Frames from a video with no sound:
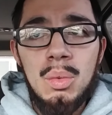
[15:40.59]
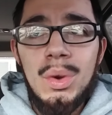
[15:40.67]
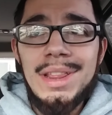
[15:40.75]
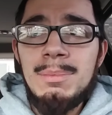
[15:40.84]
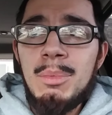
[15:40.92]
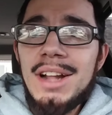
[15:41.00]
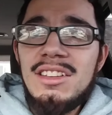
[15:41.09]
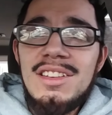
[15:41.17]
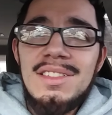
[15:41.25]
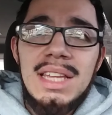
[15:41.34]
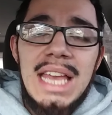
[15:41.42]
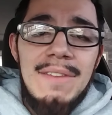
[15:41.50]
With much
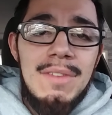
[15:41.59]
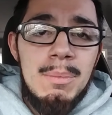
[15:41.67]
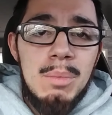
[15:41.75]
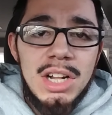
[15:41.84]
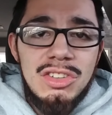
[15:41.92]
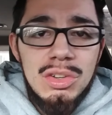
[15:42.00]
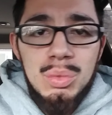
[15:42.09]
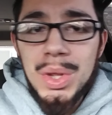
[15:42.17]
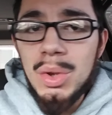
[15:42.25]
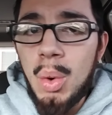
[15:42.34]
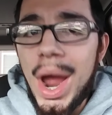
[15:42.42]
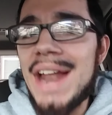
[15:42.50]
is given, much is
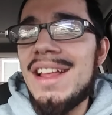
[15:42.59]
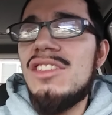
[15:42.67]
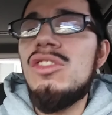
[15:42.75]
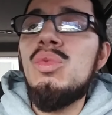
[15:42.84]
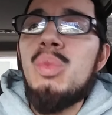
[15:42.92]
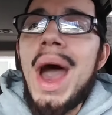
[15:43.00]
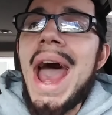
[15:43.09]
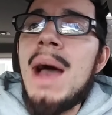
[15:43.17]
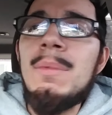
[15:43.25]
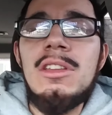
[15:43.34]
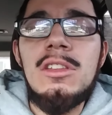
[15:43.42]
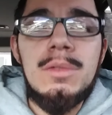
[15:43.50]
required. This is why
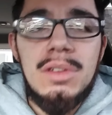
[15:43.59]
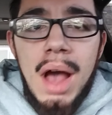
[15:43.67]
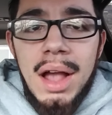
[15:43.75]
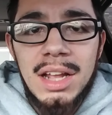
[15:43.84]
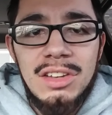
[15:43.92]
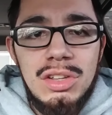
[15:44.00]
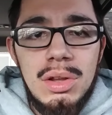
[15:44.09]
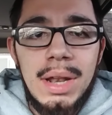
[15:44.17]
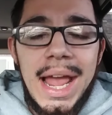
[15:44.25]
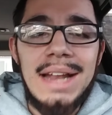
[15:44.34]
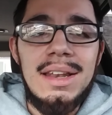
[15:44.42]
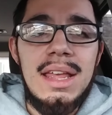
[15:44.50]
I'm talking to you
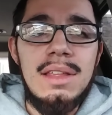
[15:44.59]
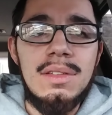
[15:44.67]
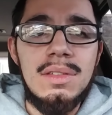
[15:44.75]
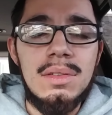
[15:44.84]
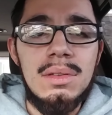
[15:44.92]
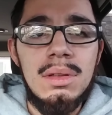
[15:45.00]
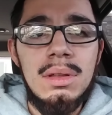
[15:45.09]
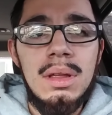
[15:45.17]
like this.